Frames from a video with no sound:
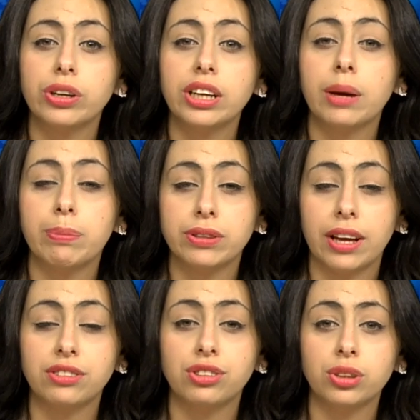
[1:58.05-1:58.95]
a
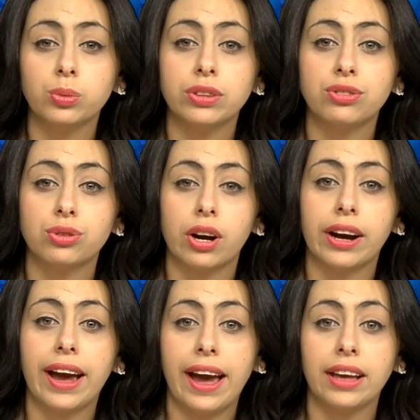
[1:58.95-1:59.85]
pedestrian was struck
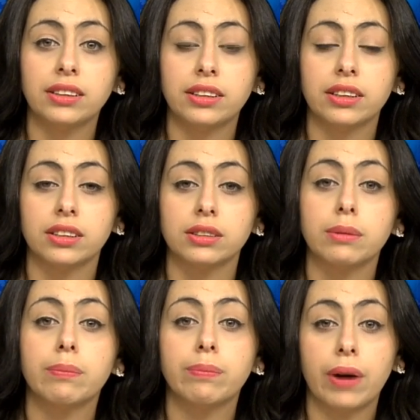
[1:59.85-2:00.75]
and killed
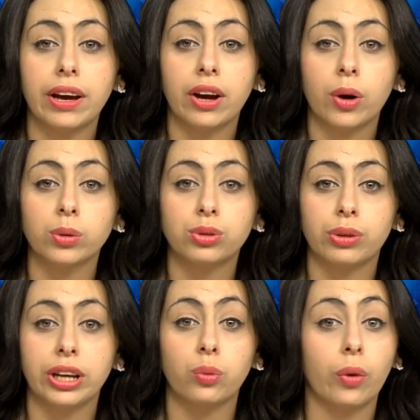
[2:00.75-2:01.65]
by a GO
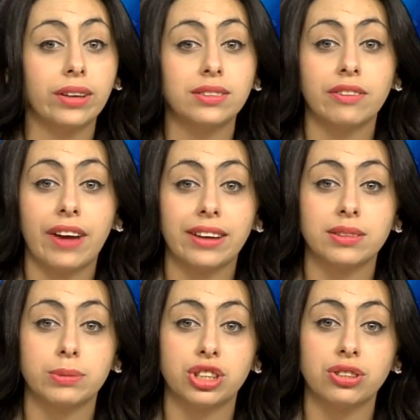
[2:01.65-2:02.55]
train west of
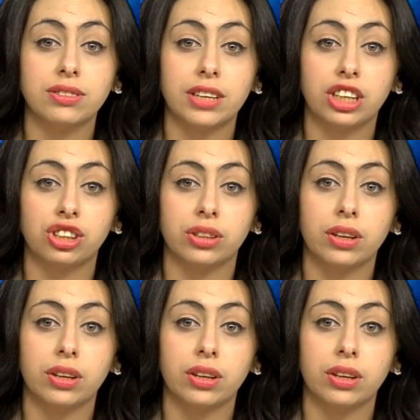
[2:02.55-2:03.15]
Exhibition Station.